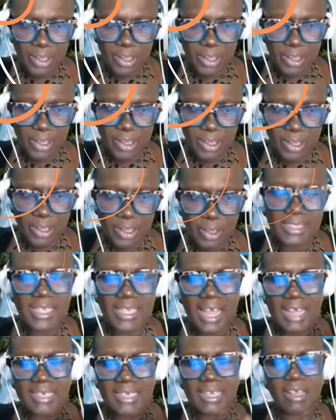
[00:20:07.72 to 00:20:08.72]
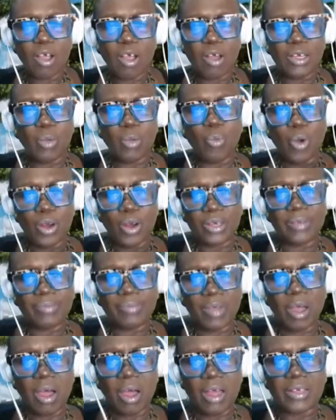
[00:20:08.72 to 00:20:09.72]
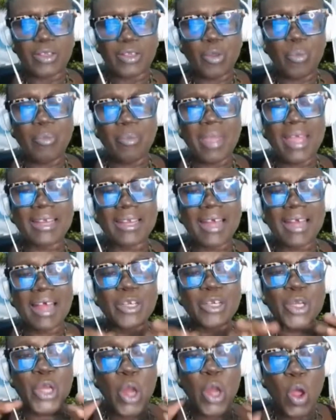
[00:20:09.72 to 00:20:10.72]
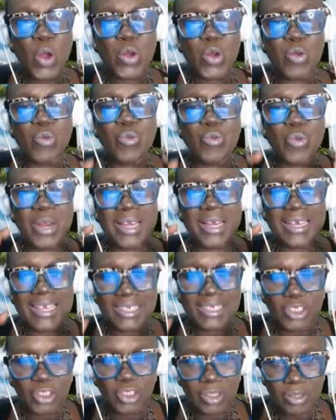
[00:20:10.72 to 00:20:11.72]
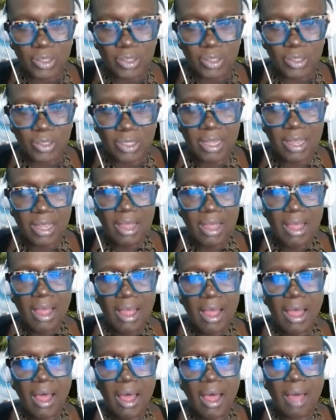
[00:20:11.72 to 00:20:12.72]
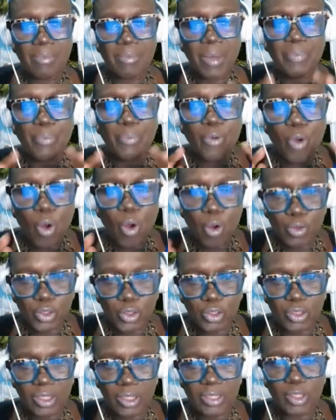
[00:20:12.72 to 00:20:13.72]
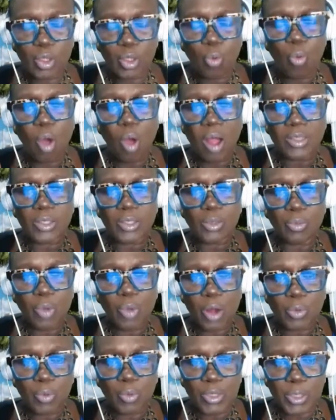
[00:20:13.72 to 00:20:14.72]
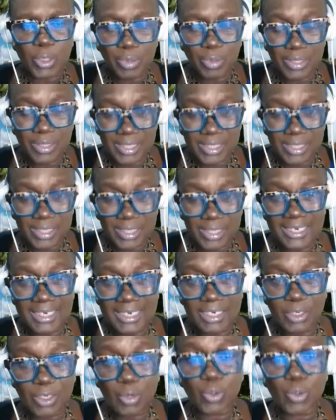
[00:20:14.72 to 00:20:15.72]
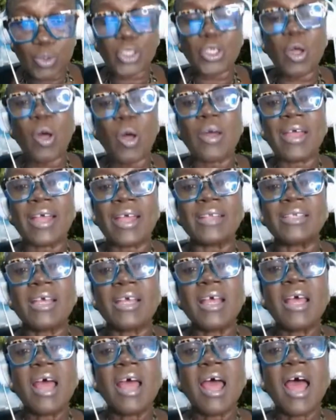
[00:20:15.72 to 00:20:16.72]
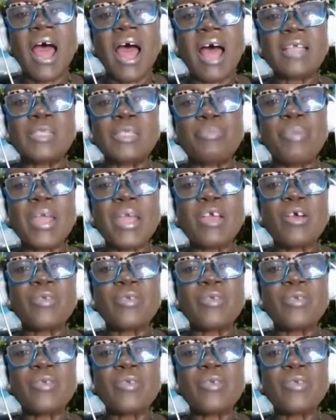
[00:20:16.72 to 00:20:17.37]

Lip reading: you understand, standing on the word of God, you made a non-religious approach to what was presented. You saw it as a